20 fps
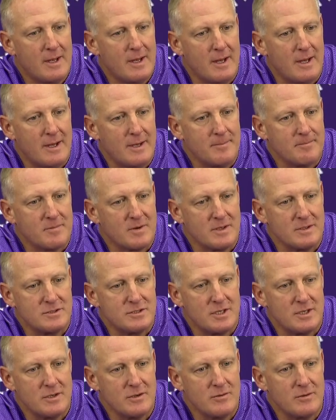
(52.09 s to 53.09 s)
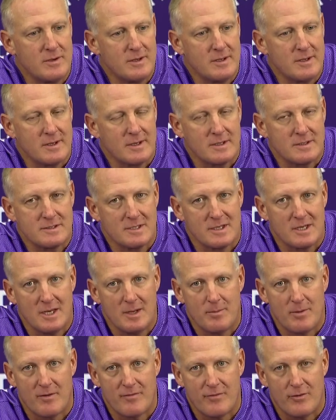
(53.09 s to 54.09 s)
um, continue to, to
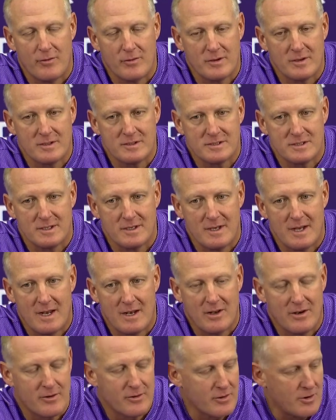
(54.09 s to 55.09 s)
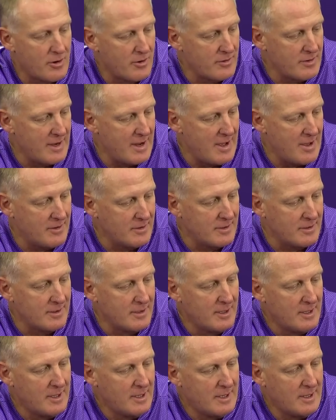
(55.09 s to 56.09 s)
keep our focus and not let our guard down and
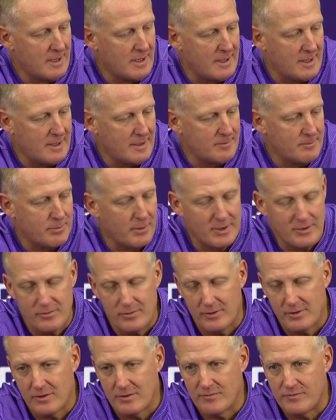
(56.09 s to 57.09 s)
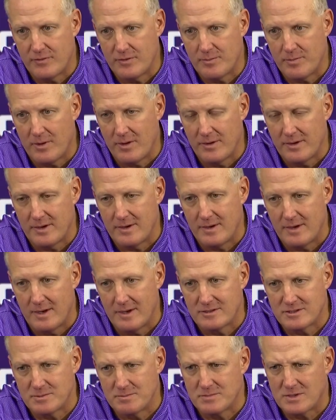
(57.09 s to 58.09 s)
um, played really good football in,
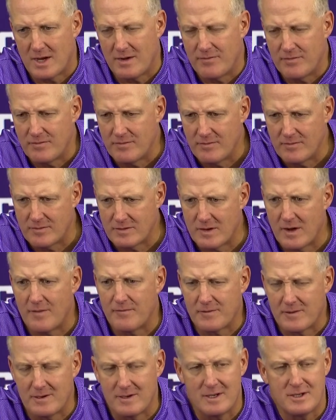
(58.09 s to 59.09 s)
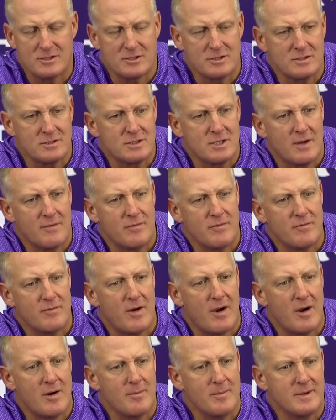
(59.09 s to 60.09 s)
in some tough and tough conditions, tough
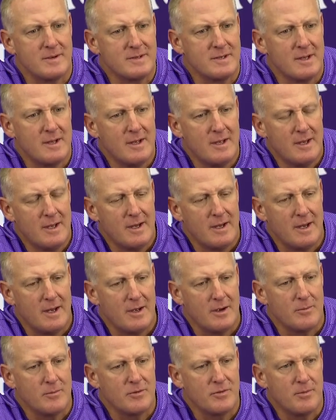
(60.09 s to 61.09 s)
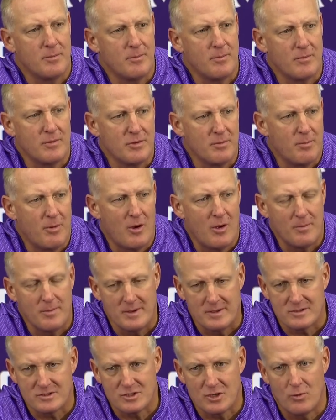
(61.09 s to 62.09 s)
environment uh, with the with the ball
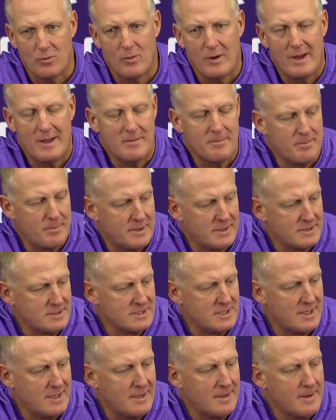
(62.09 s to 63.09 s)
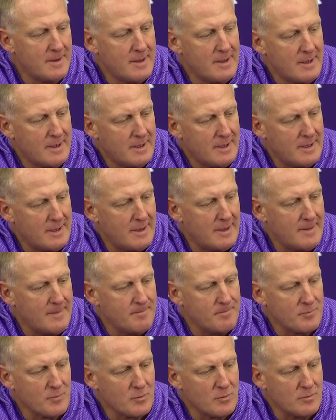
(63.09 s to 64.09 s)
being so wet, but uh,
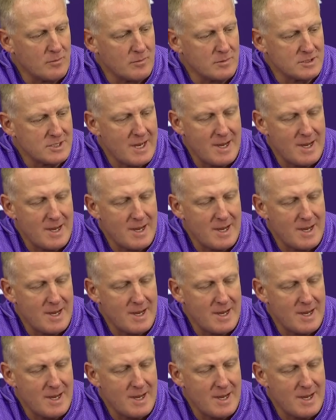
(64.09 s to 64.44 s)
um, was